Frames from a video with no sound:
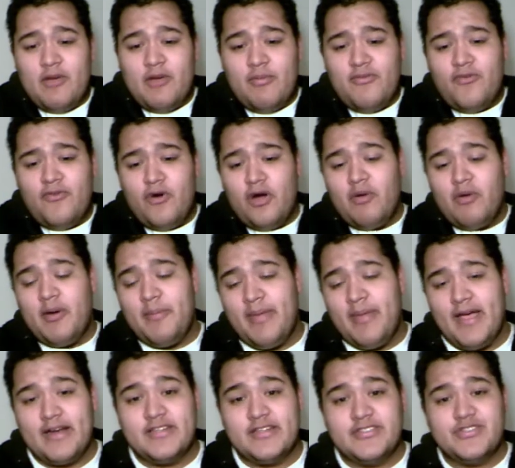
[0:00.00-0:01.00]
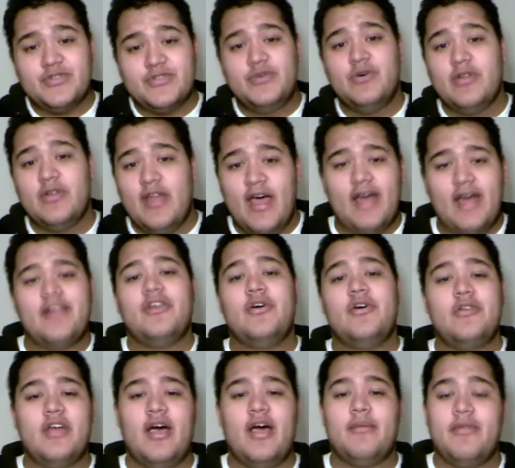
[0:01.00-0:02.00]
before I went back to school and had no
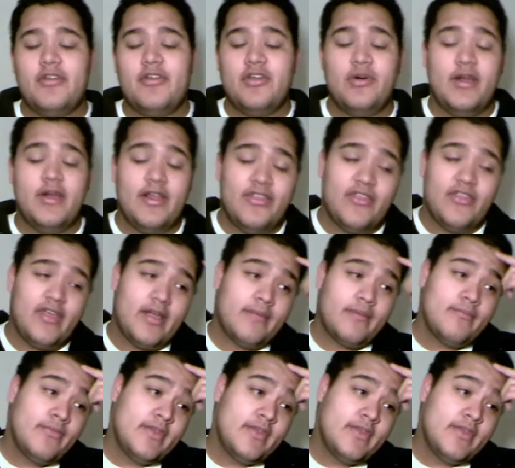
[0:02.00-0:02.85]
time to do anything.